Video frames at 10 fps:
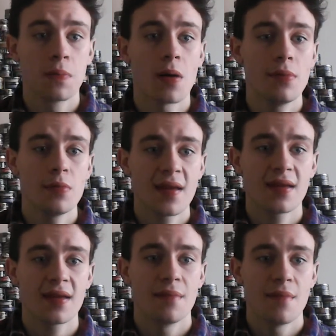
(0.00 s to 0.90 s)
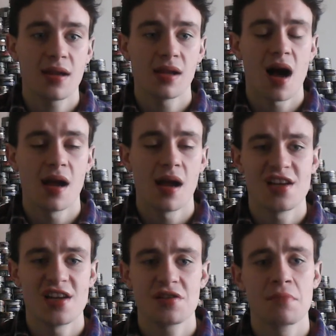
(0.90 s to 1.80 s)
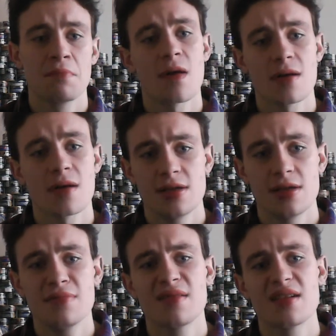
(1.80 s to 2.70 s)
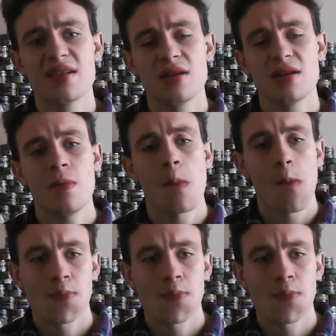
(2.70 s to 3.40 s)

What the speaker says: probably make an I'm changing part 2 pretty soon.